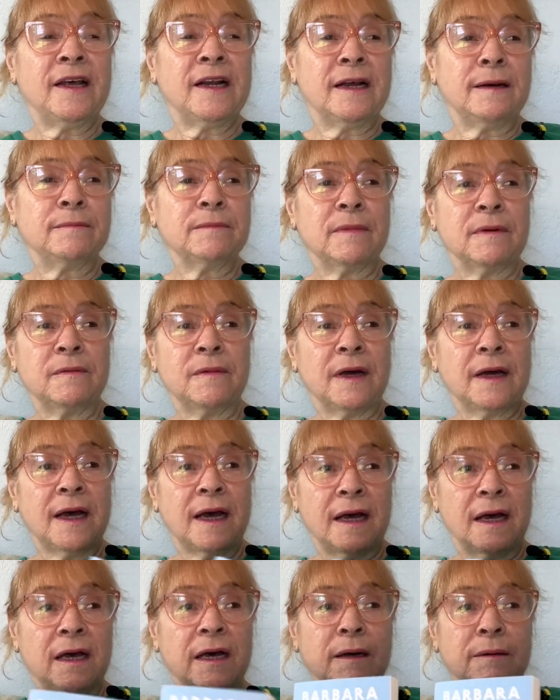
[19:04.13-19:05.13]
I'm
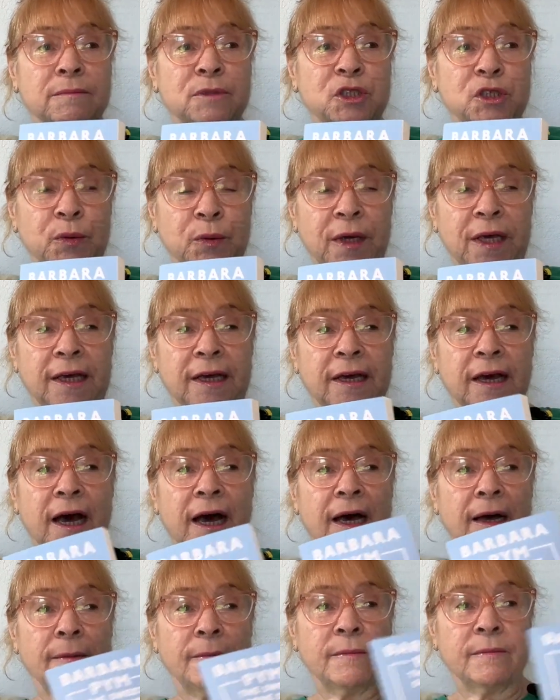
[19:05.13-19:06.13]
doing
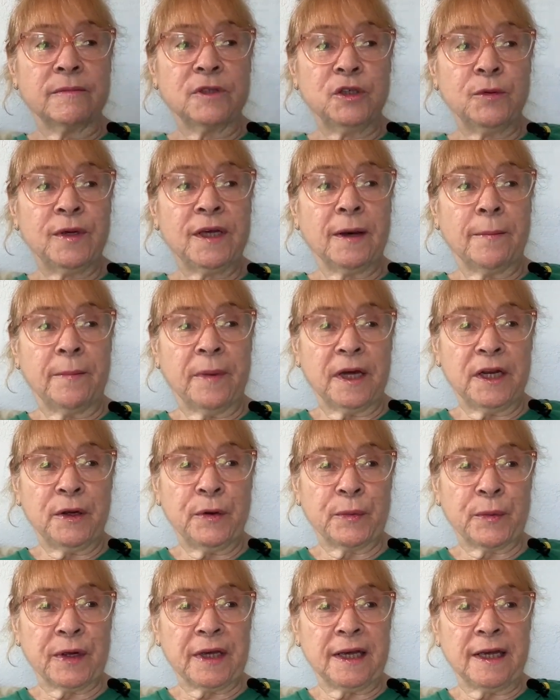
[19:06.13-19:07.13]
a buddy
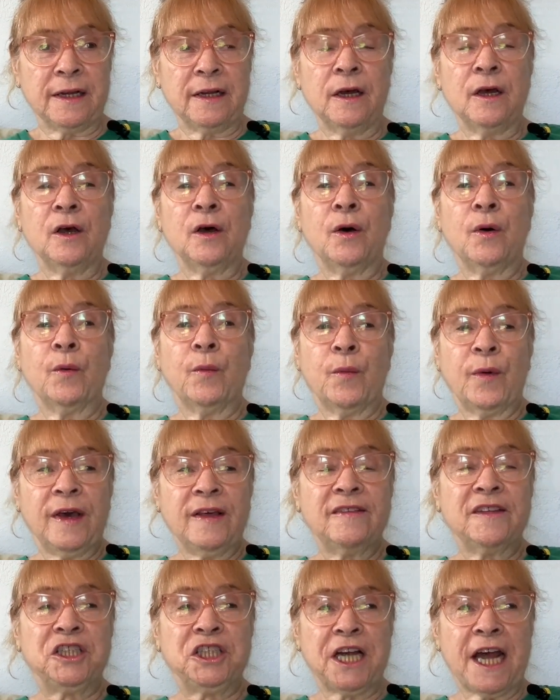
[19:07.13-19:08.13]
read
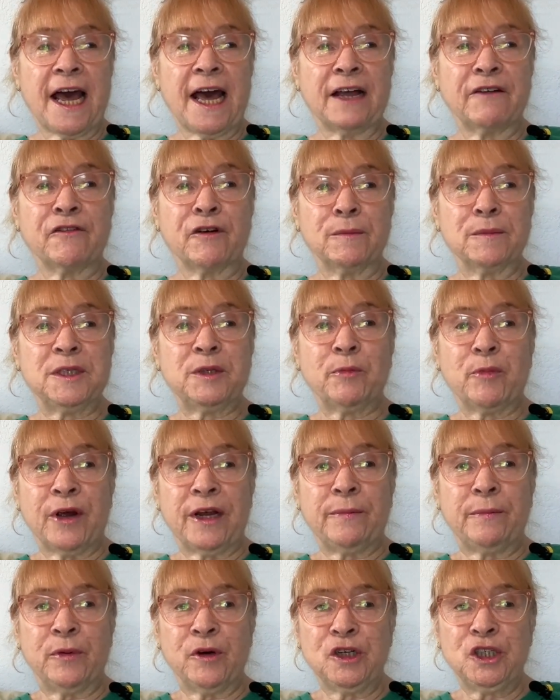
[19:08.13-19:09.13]
with Jack from
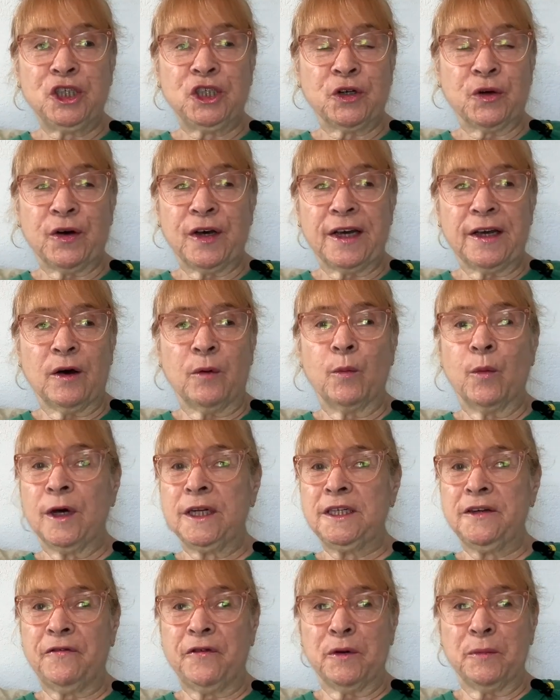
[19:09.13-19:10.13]
Spread Book Joy, a
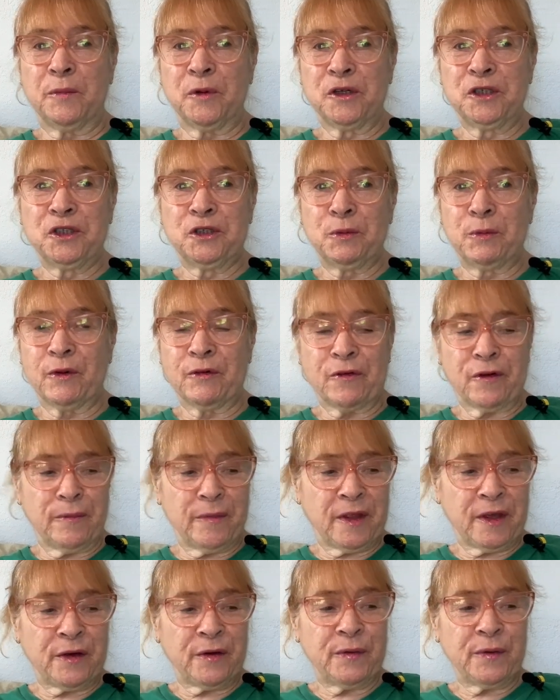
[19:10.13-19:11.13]
wonderful booktuber from
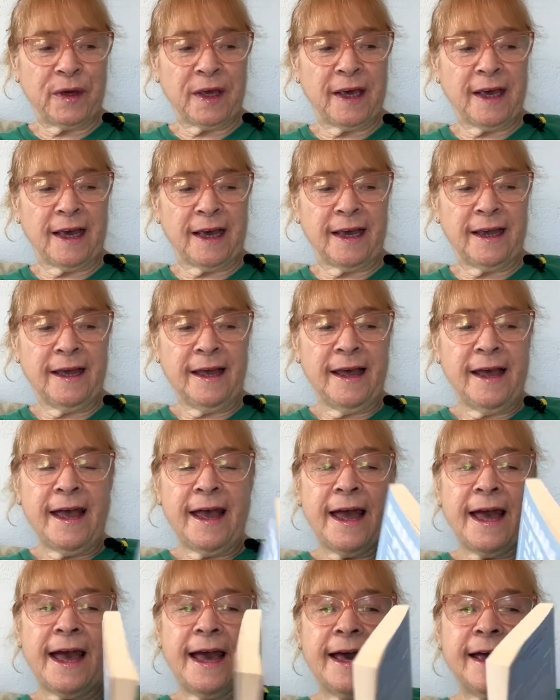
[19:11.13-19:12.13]
the UK.
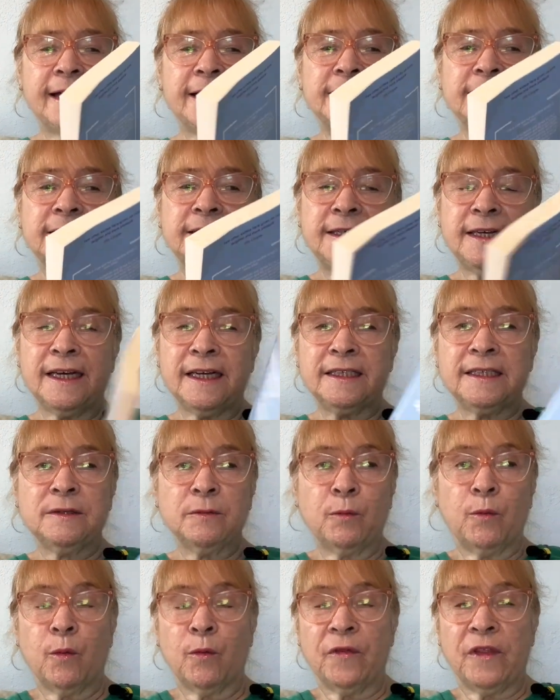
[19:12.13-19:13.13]
And it's
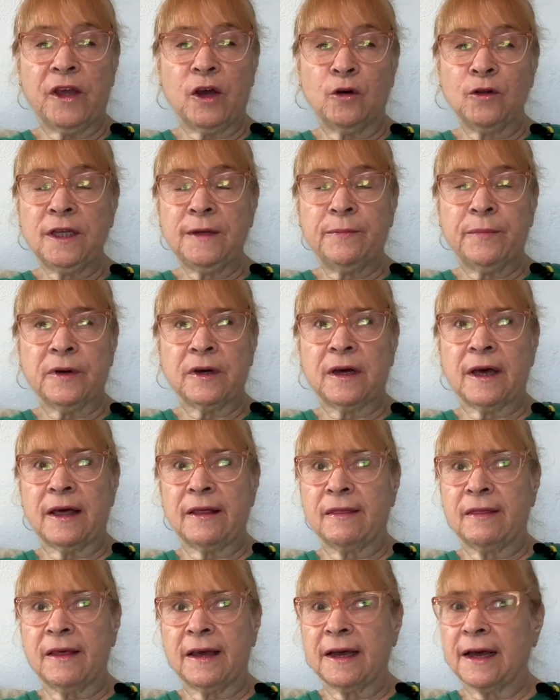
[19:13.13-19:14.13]
the only book I
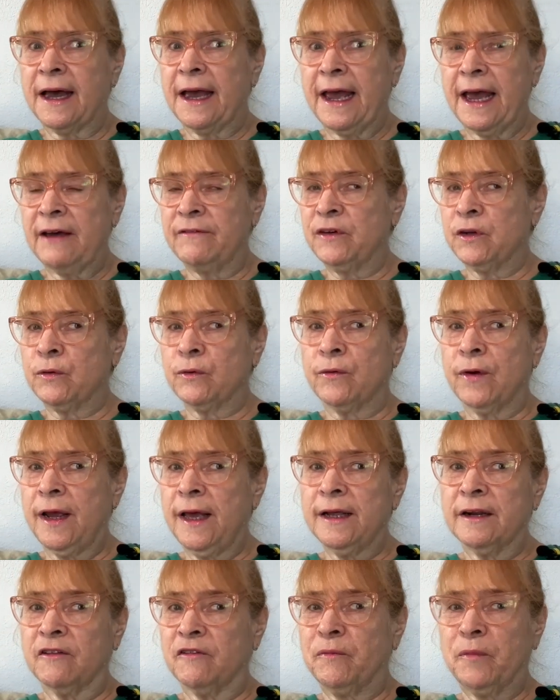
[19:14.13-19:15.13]
think I haven't
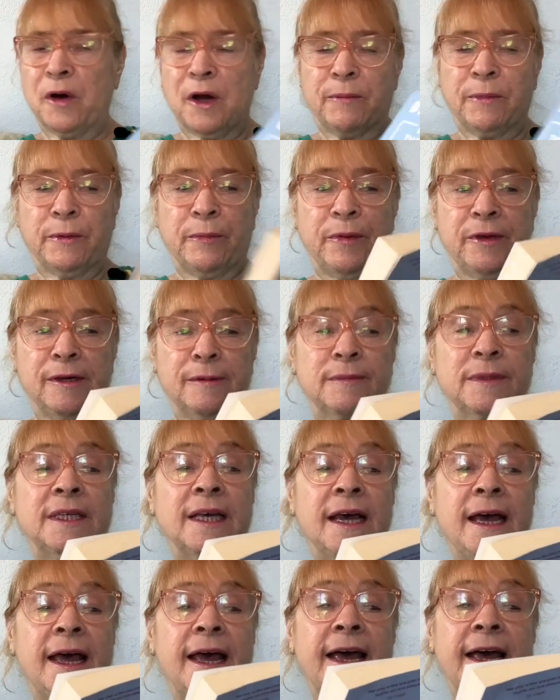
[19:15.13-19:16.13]
read of Barbara Pym's,
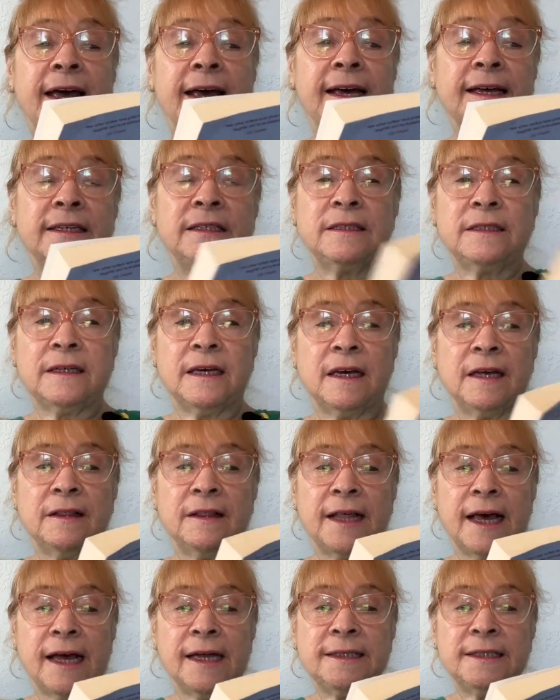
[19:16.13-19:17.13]
and
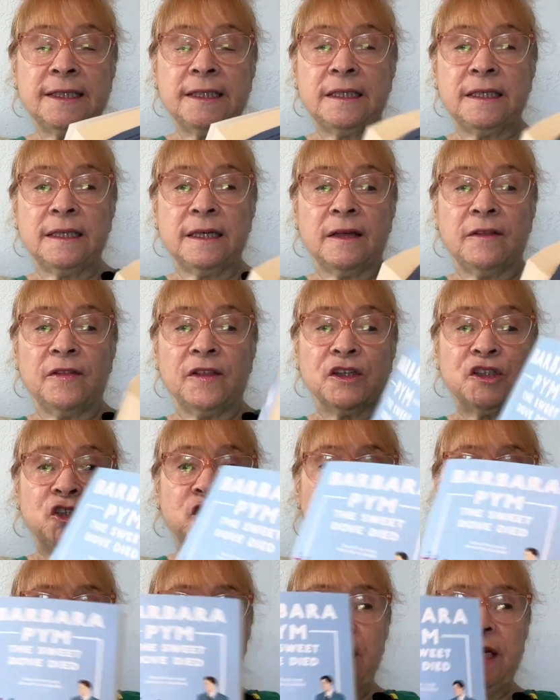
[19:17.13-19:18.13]
that's The
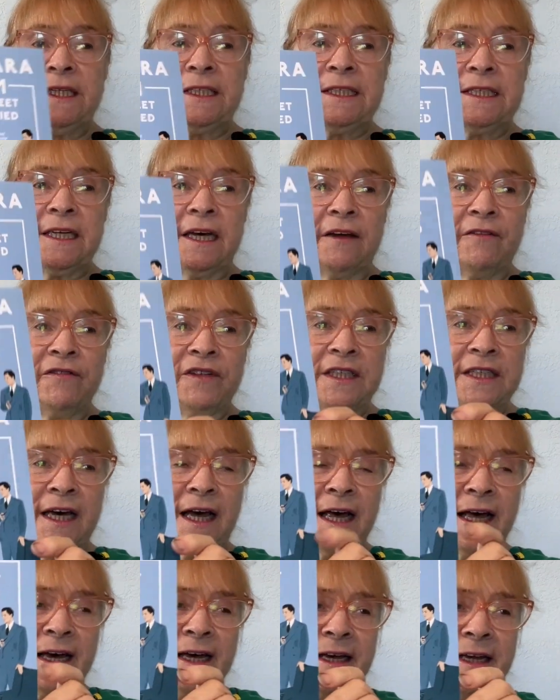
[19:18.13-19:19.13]
Sweet Dove
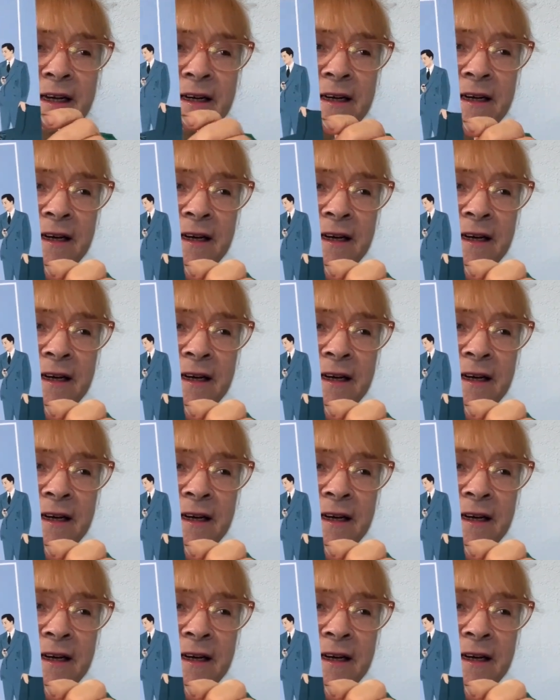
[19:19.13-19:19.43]
Died.